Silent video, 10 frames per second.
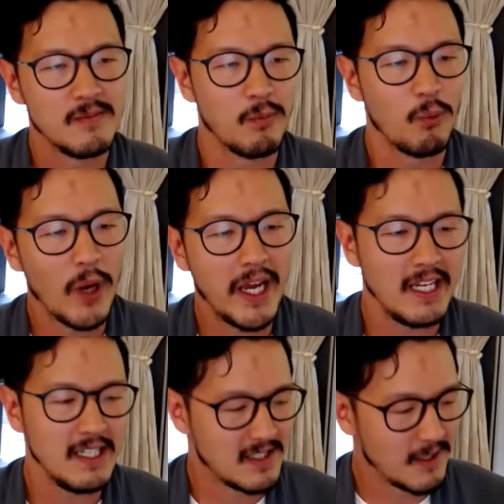
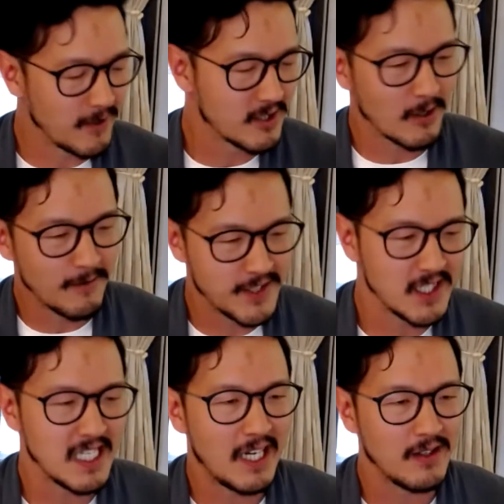ways, different surfaces
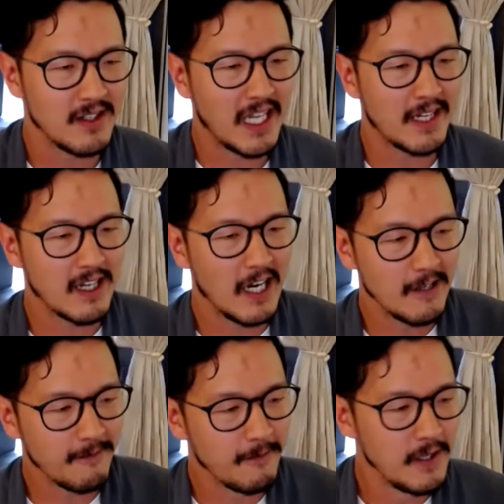that that kind of